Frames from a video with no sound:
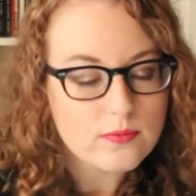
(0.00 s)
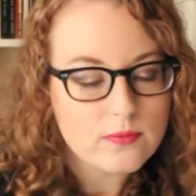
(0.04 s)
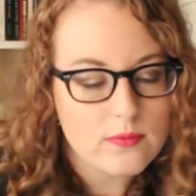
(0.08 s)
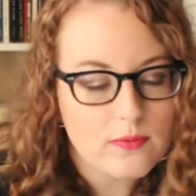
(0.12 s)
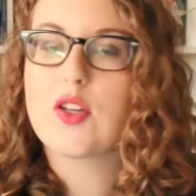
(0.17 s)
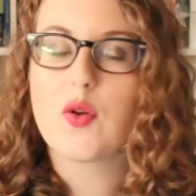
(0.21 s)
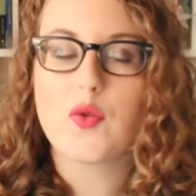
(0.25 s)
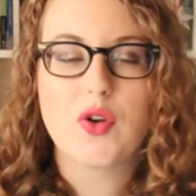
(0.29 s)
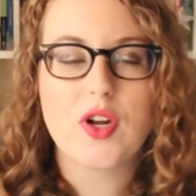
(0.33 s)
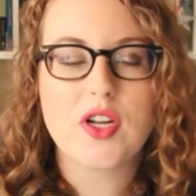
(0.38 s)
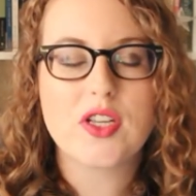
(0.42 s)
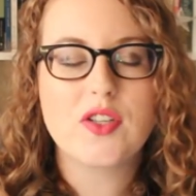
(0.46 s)

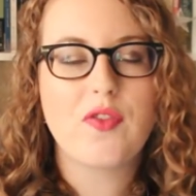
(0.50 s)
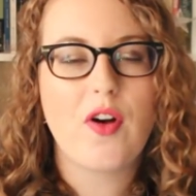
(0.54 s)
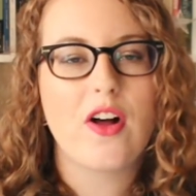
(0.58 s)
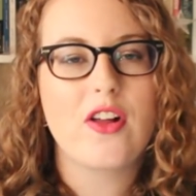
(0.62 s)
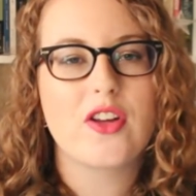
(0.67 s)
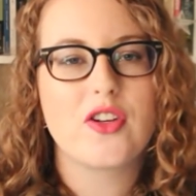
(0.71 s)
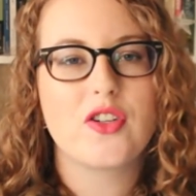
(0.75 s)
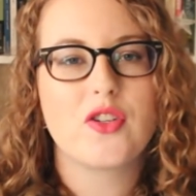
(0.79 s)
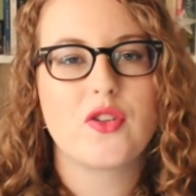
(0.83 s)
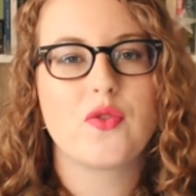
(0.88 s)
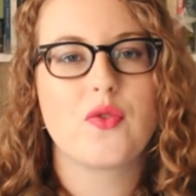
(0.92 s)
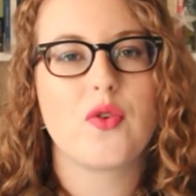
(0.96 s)
So it does fall
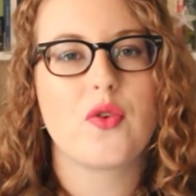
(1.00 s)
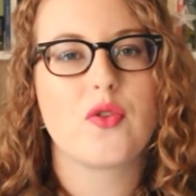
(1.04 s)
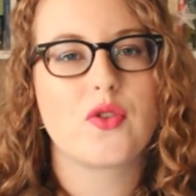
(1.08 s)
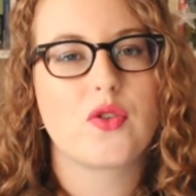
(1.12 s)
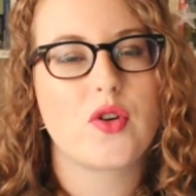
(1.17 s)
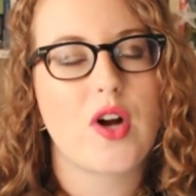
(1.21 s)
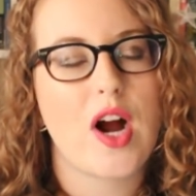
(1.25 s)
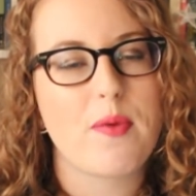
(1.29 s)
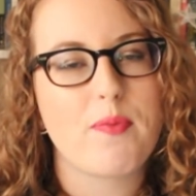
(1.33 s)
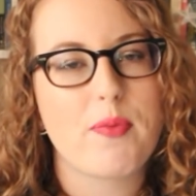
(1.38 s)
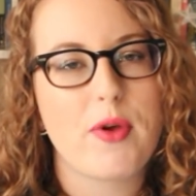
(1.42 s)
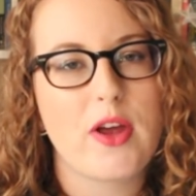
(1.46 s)
into those
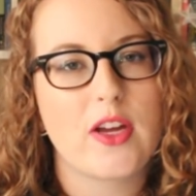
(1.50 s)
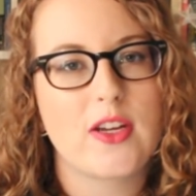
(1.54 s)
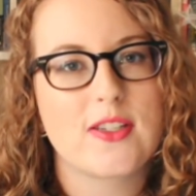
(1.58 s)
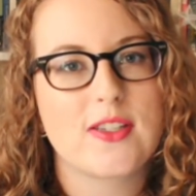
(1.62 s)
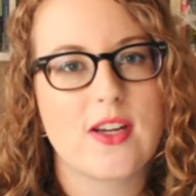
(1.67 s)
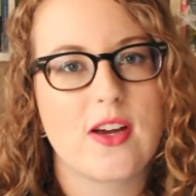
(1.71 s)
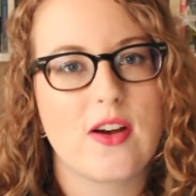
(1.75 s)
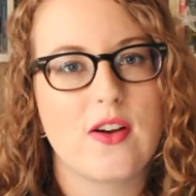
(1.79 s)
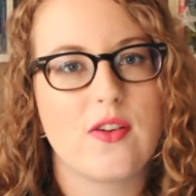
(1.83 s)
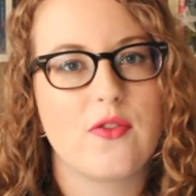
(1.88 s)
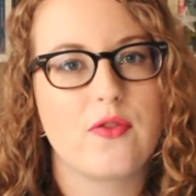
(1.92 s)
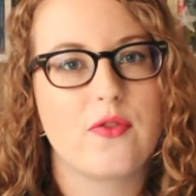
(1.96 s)
trappings
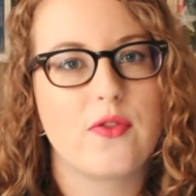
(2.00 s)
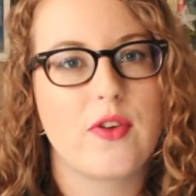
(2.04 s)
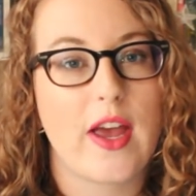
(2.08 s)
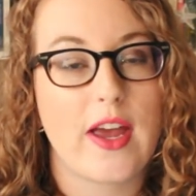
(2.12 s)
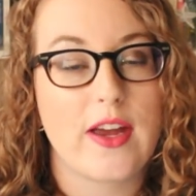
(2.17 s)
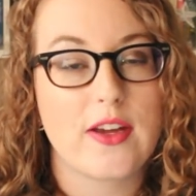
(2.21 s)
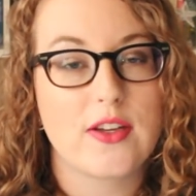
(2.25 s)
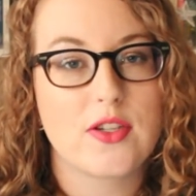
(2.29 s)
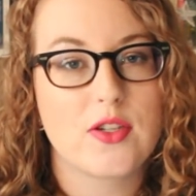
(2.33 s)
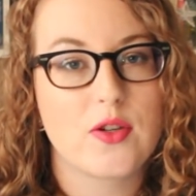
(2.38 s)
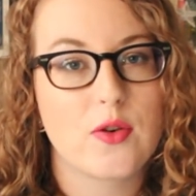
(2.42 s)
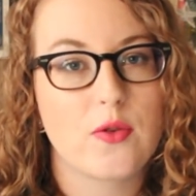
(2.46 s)
of
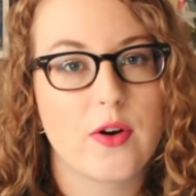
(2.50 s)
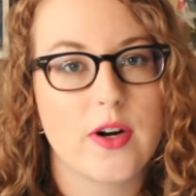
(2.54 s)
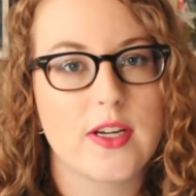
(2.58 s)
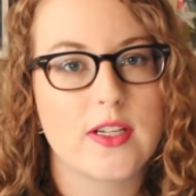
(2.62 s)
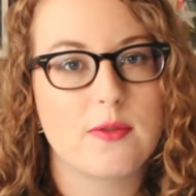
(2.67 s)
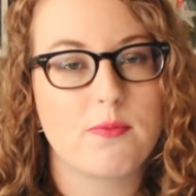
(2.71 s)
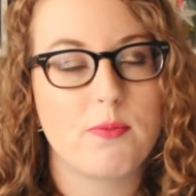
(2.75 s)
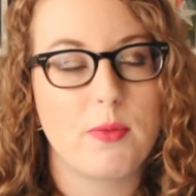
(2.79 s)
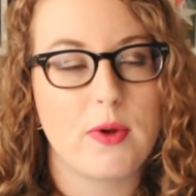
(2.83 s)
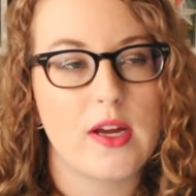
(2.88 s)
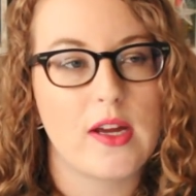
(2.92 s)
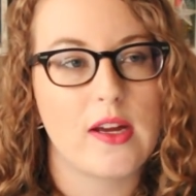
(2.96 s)
gay
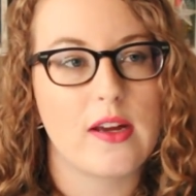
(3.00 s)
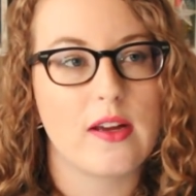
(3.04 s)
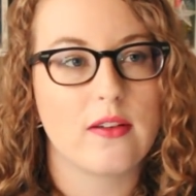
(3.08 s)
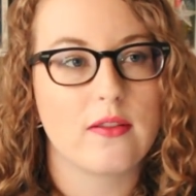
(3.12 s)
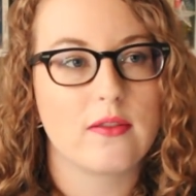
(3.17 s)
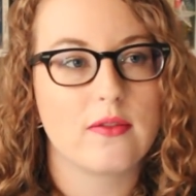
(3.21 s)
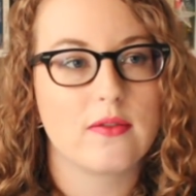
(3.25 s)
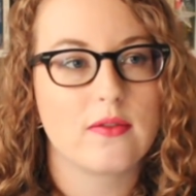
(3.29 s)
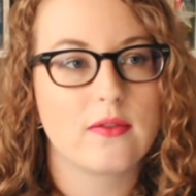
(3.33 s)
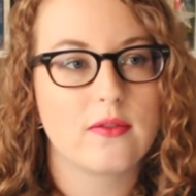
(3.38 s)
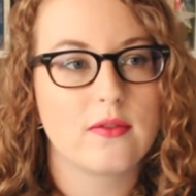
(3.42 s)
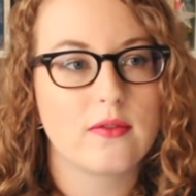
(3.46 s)
stories being
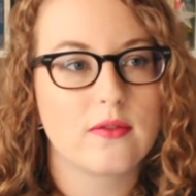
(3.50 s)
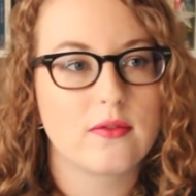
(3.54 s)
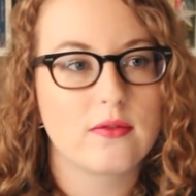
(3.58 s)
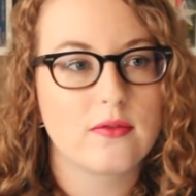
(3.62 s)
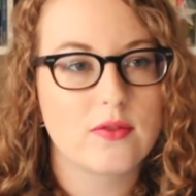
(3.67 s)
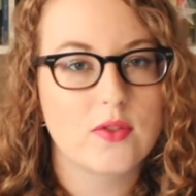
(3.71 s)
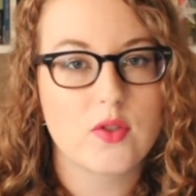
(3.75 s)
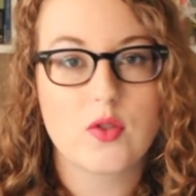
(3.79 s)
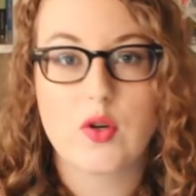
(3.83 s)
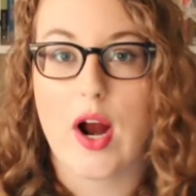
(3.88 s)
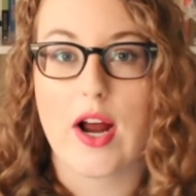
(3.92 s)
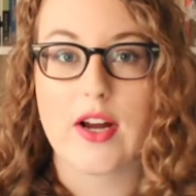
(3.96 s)

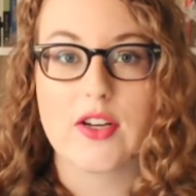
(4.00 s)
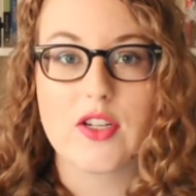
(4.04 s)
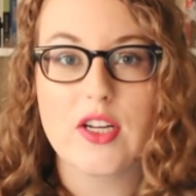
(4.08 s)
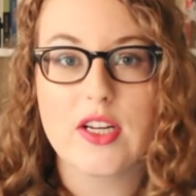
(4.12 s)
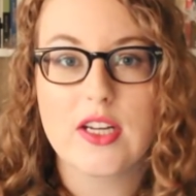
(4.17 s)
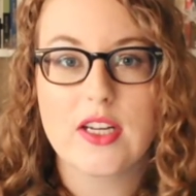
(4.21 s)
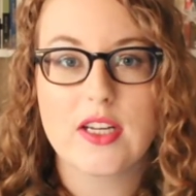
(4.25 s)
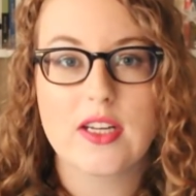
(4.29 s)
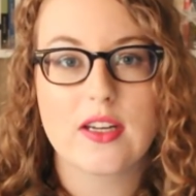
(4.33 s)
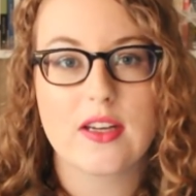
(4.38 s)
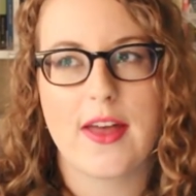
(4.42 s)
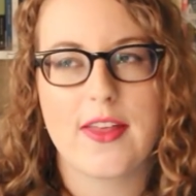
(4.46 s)
tragic.